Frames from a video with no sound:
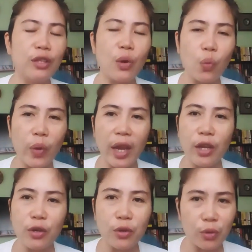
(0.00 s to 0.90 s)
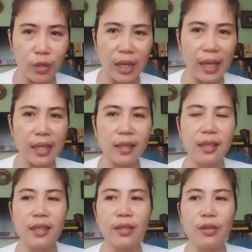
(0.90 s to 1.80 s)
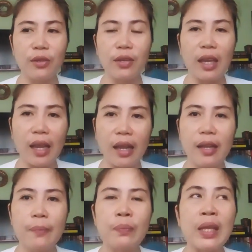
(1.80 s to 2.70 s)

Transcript: the way you cook it. Okay?